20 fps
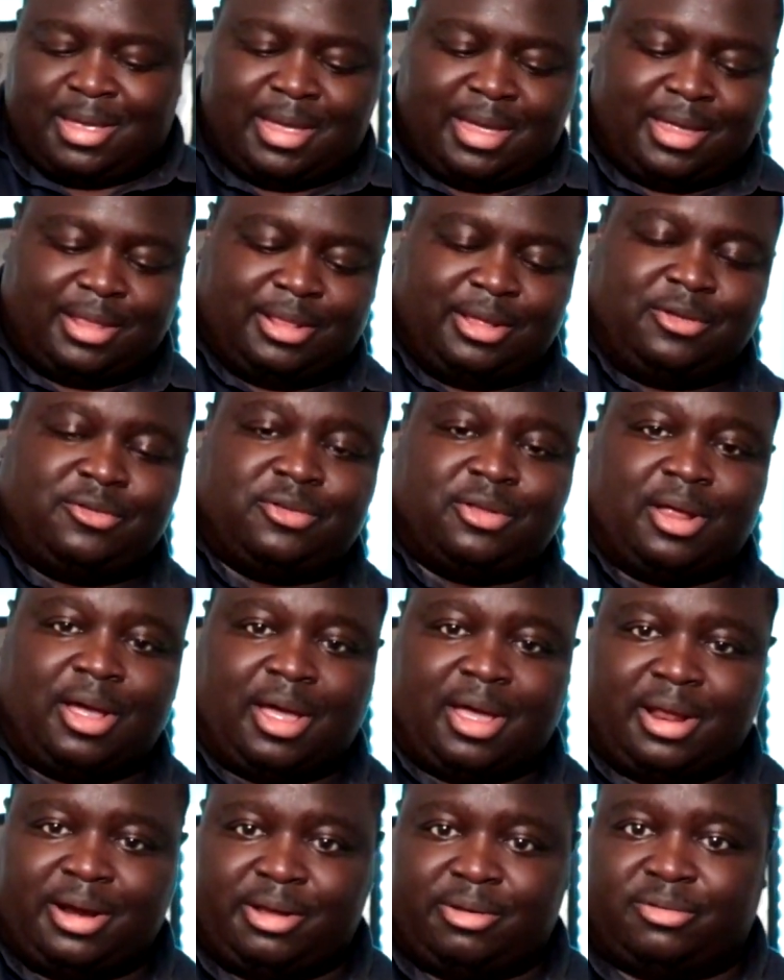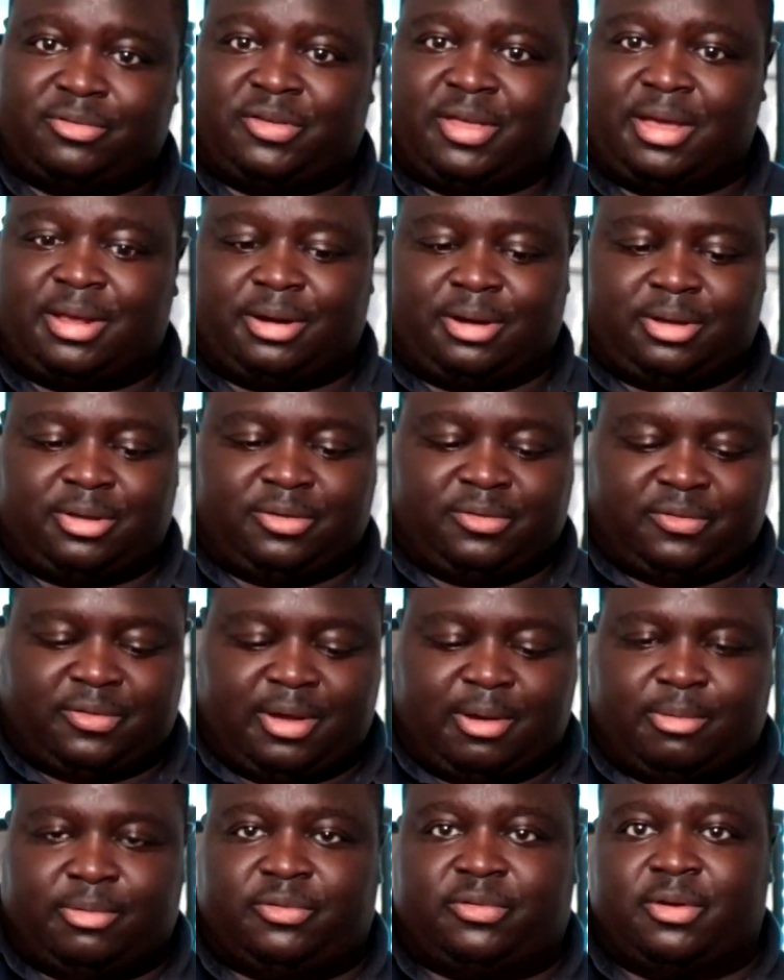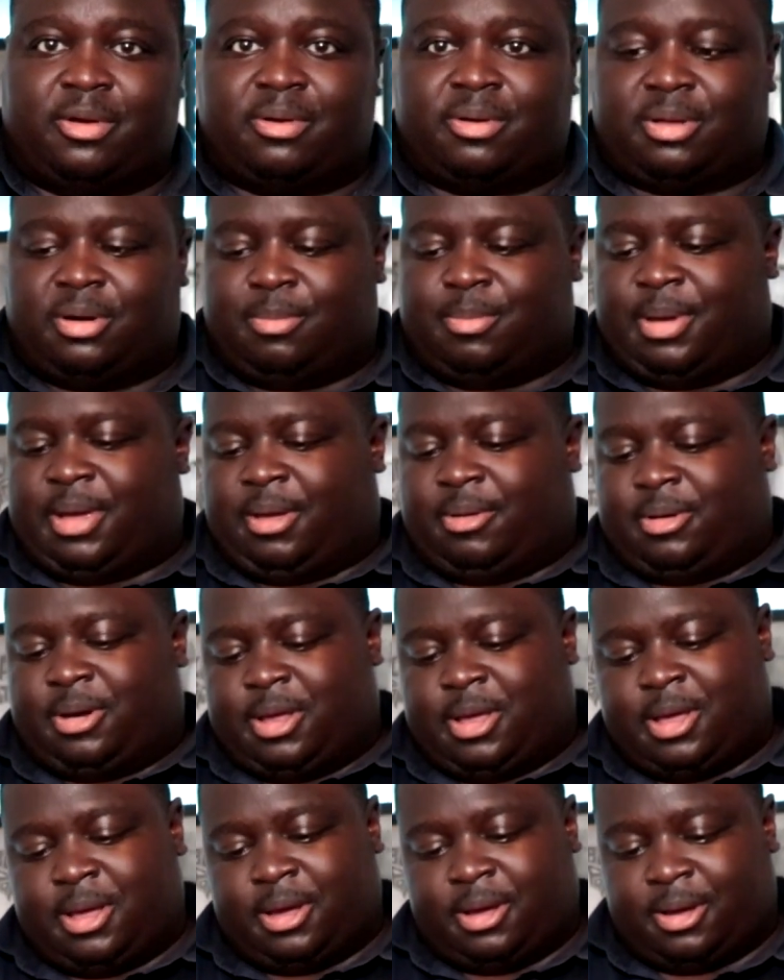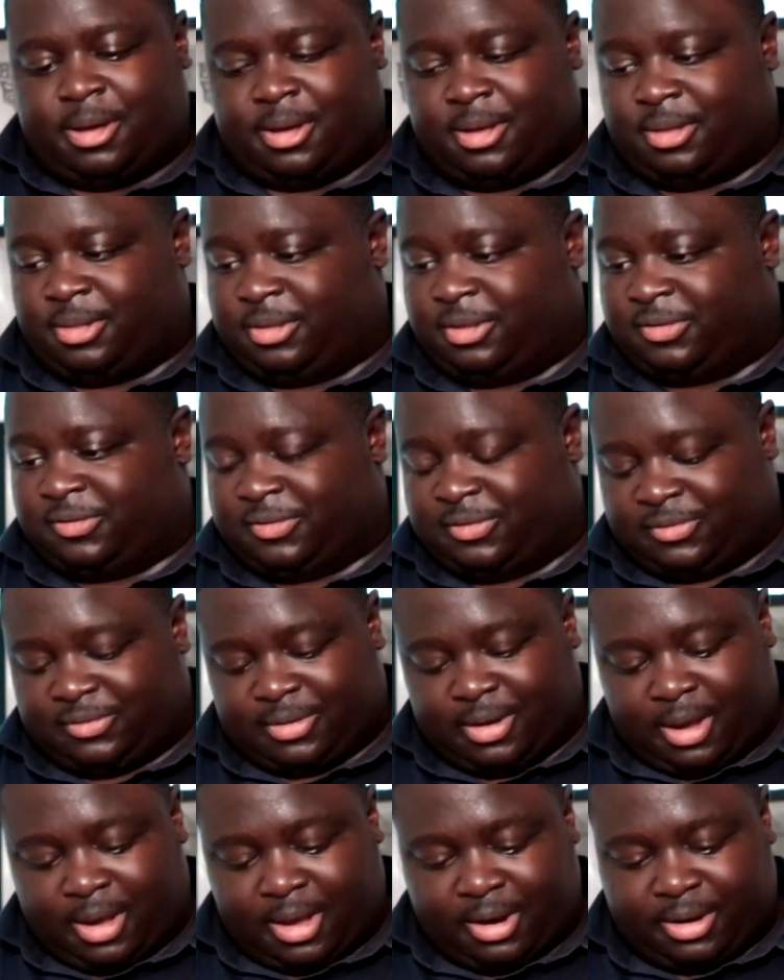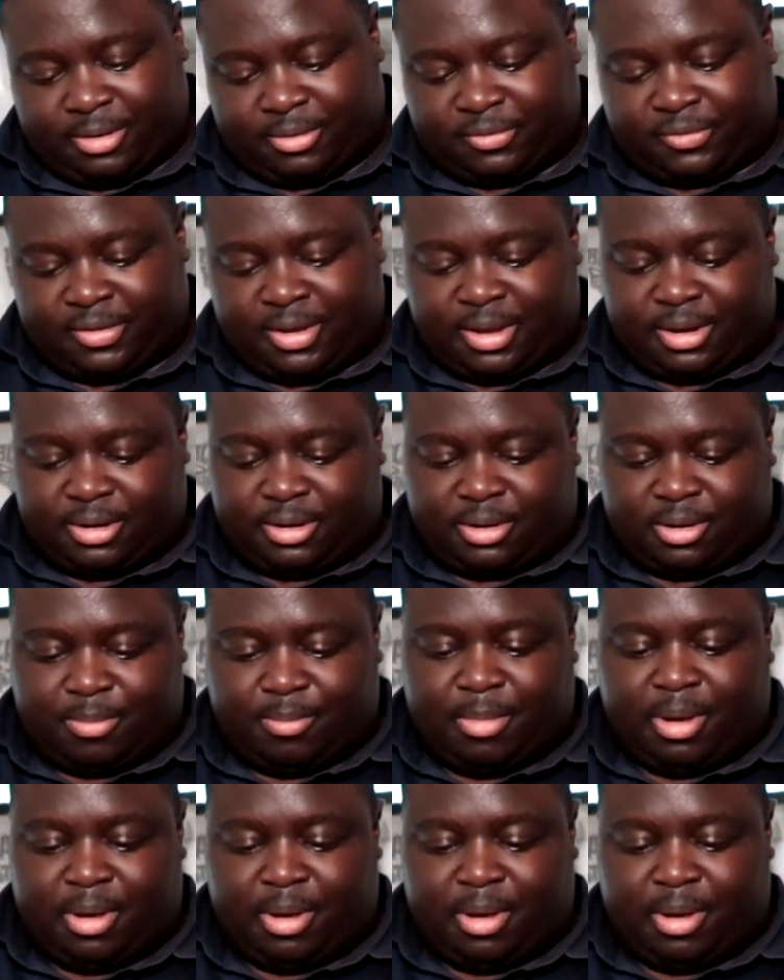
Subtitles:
And these are the Audio Technicas I was talking about. This is the Audio Technica